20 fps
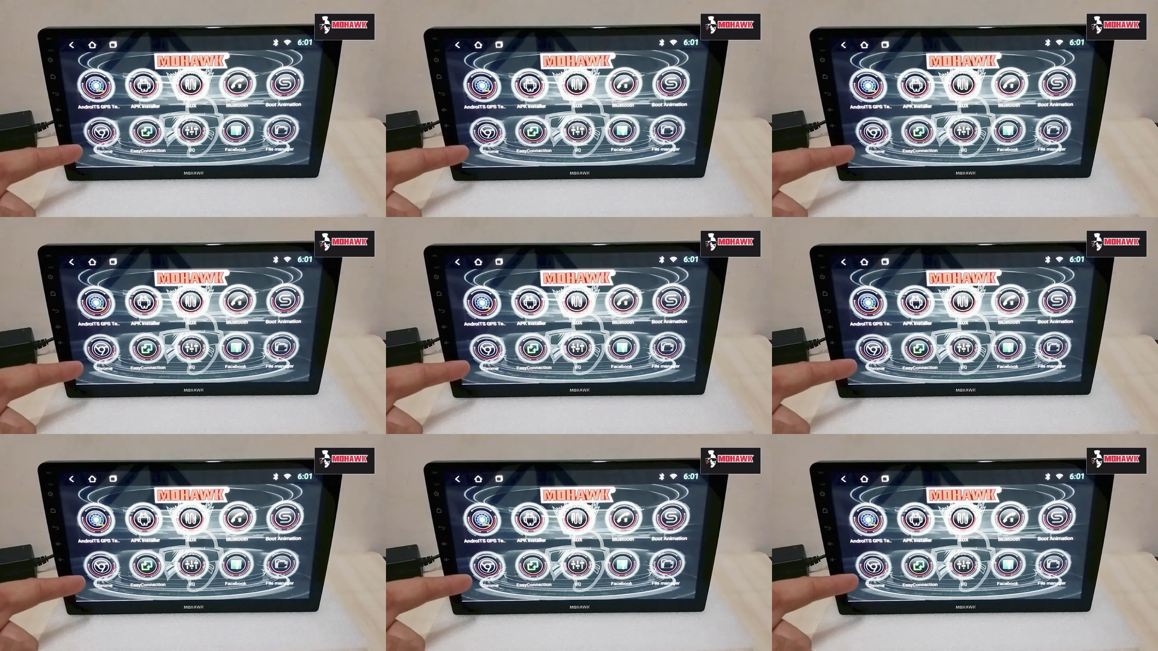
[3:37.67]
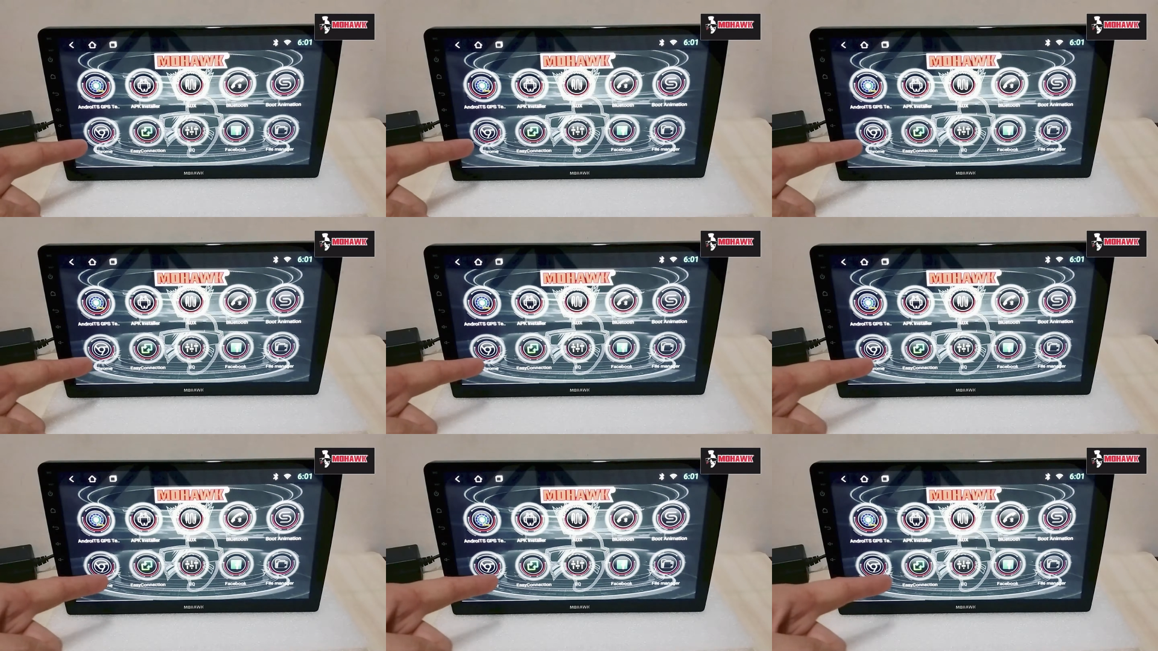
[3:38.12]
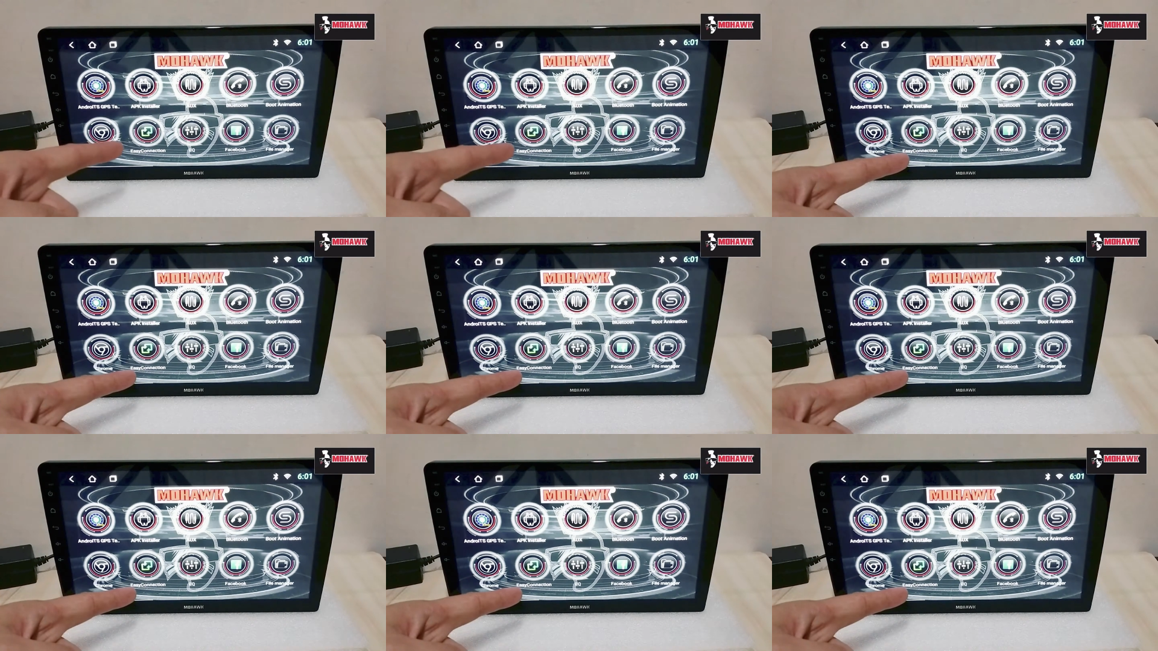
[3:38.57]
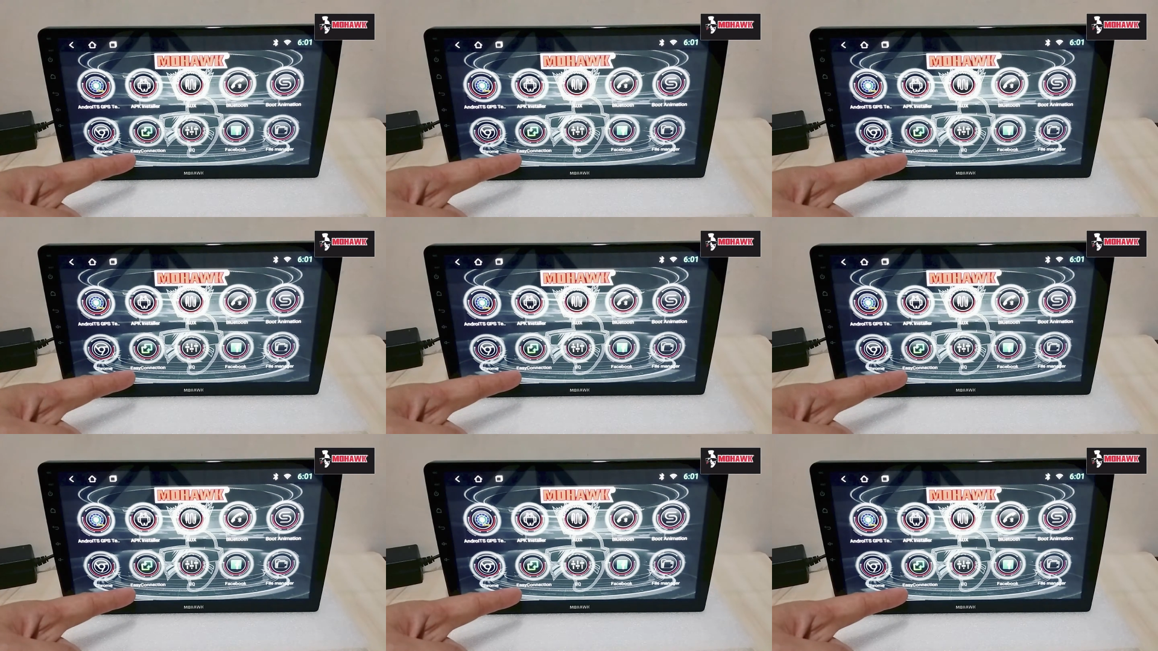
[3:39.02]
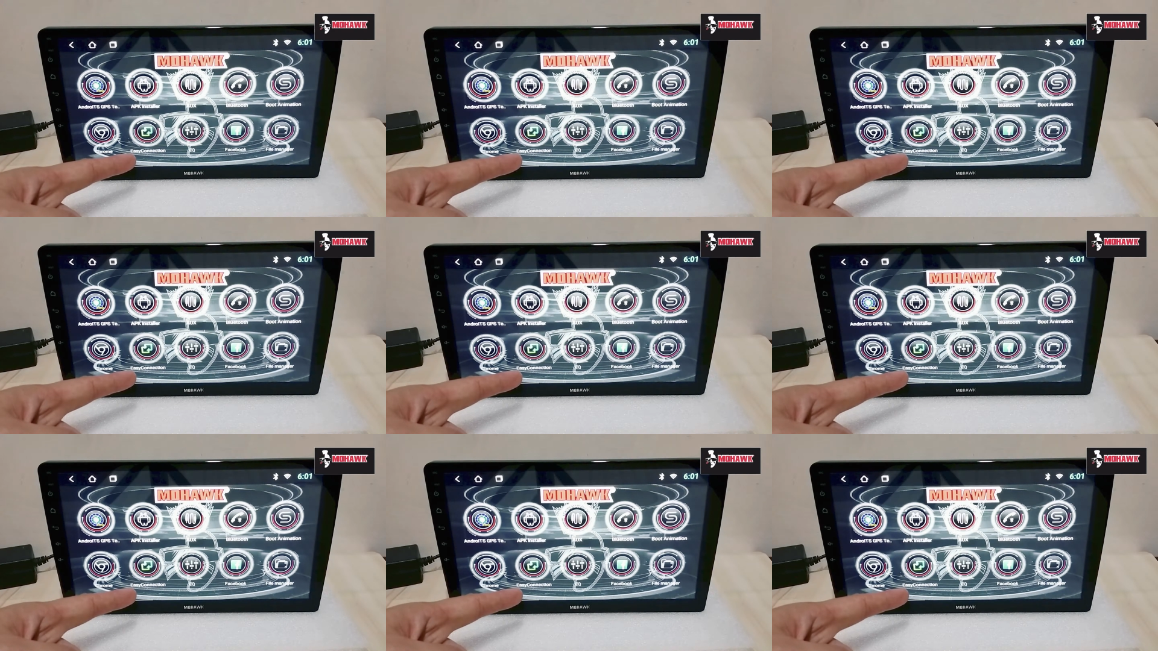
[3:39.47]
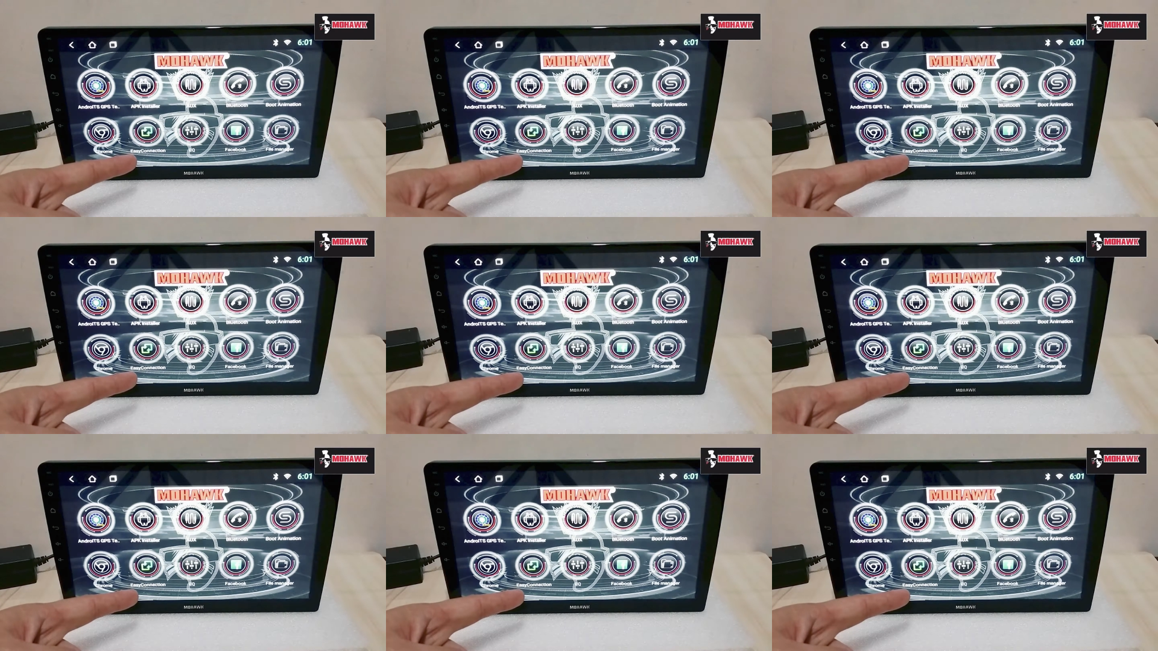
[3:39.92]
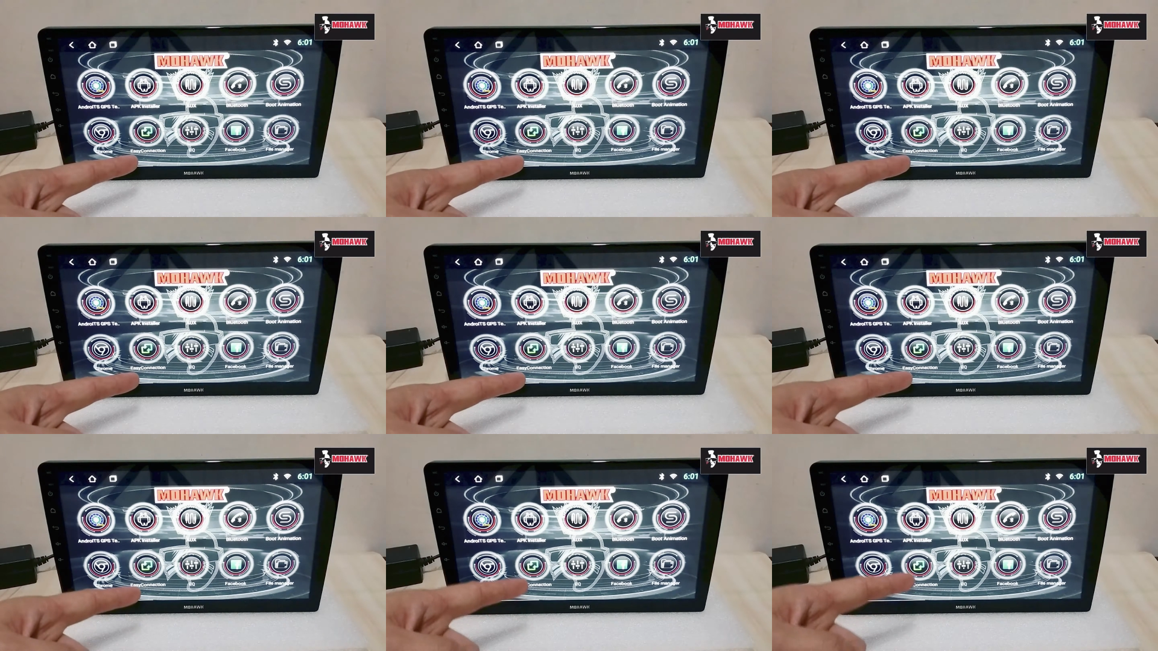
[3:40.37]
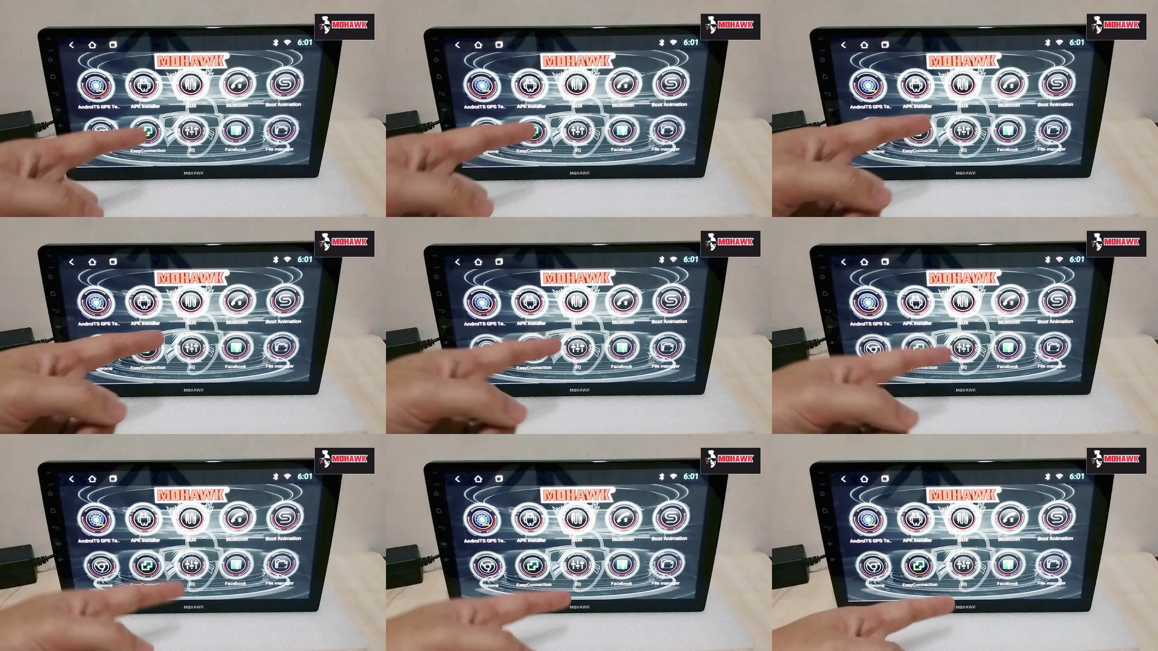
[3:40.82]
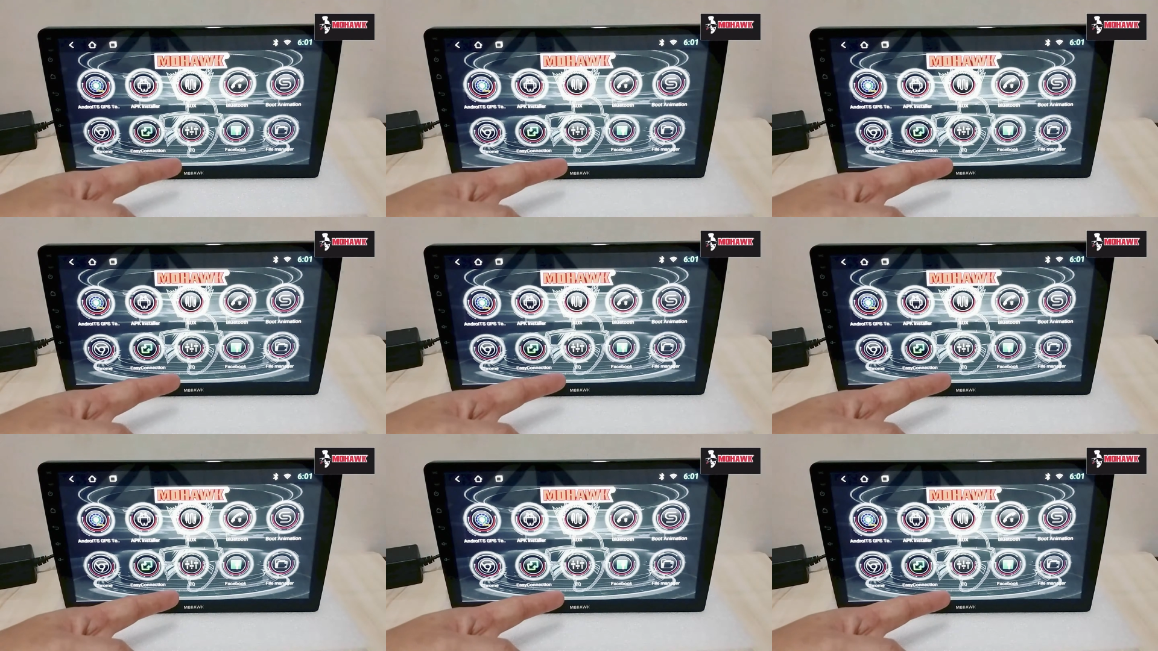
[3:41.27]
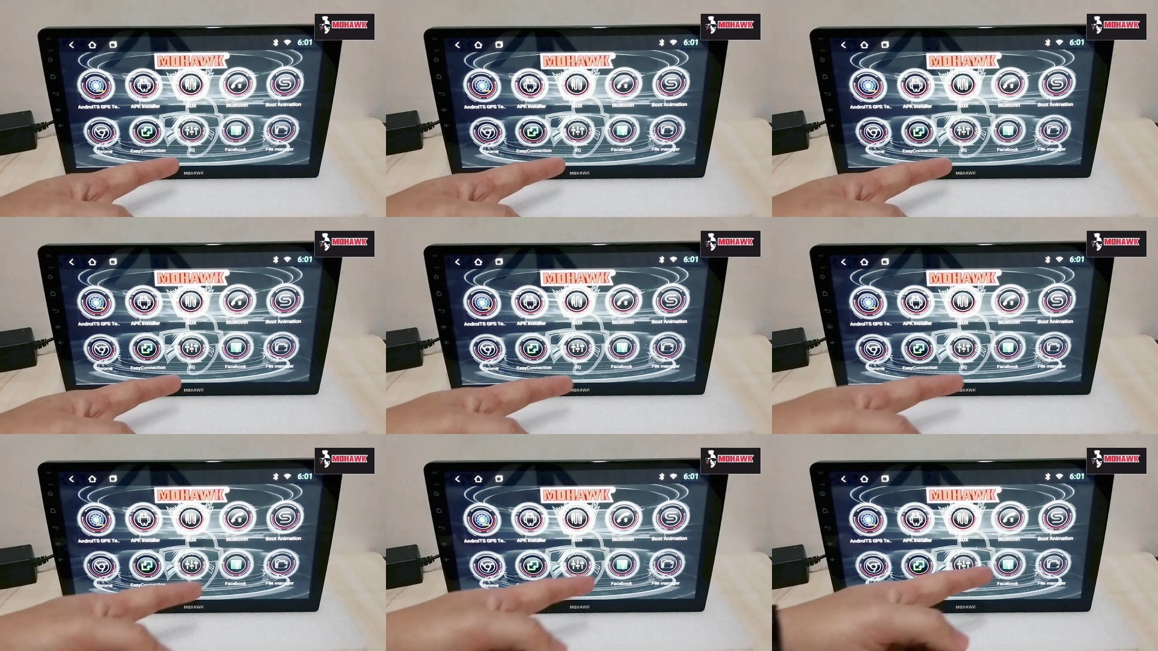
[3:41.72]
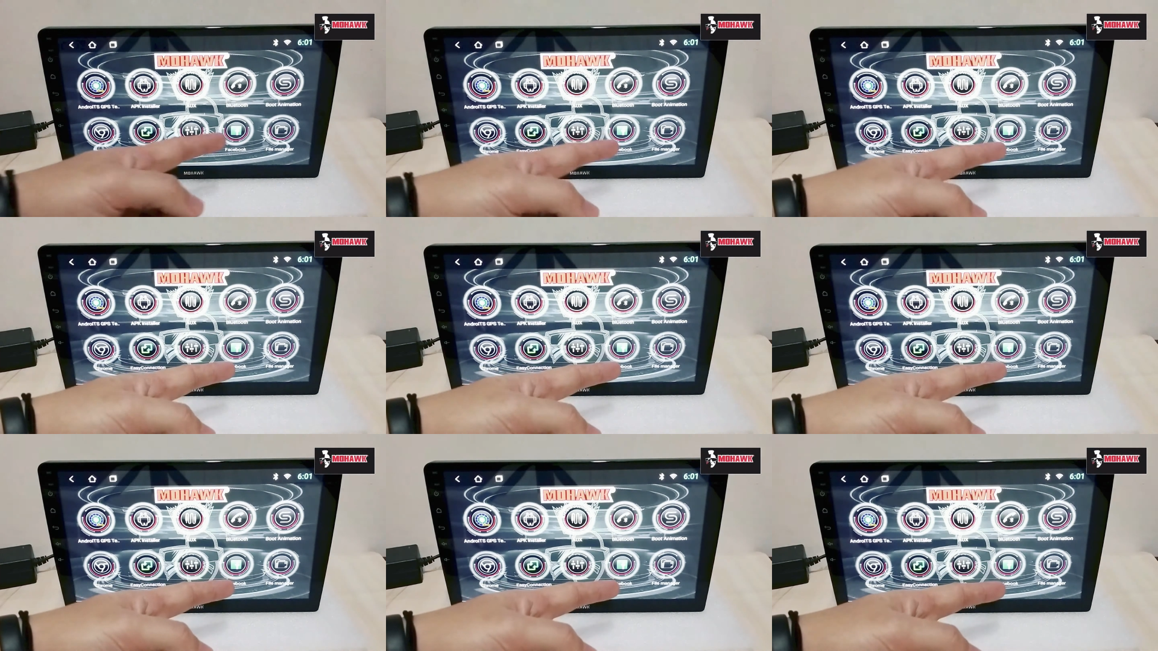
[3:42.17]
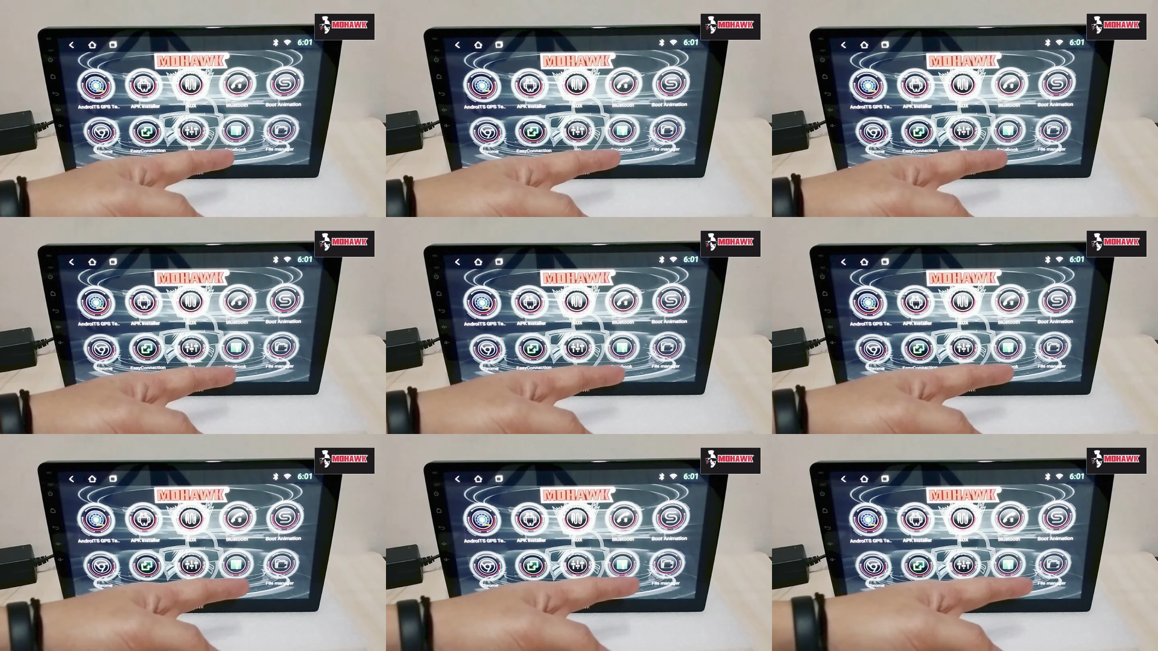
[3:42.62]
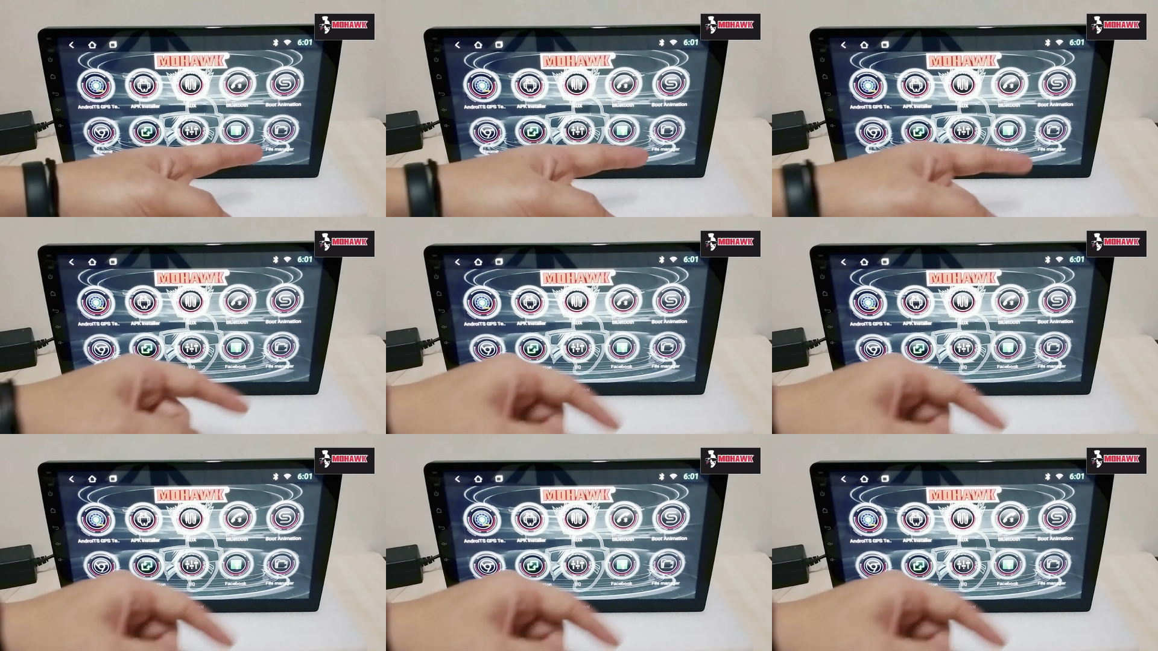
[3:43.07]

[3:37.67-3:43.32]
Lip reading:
[unreadable: no face in view]